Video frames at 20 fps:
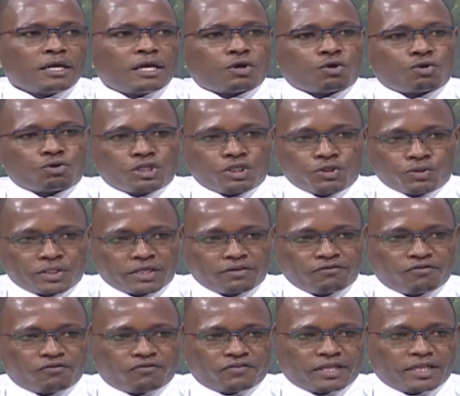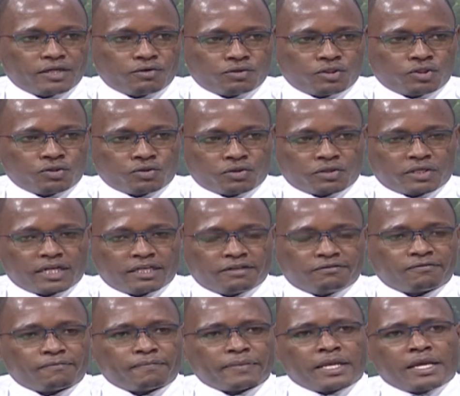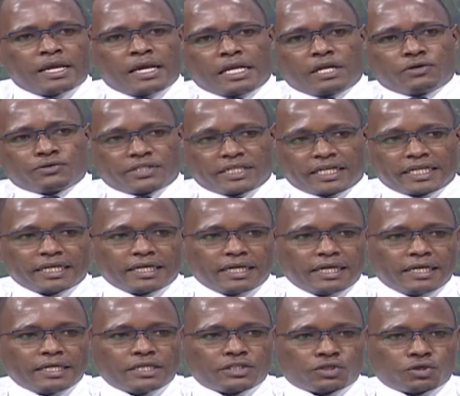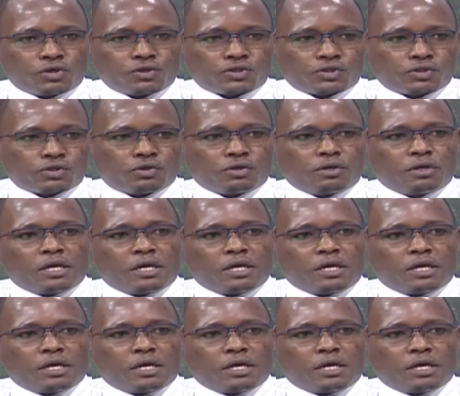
conducive for fatherhood to thrive. Now, secondly, is also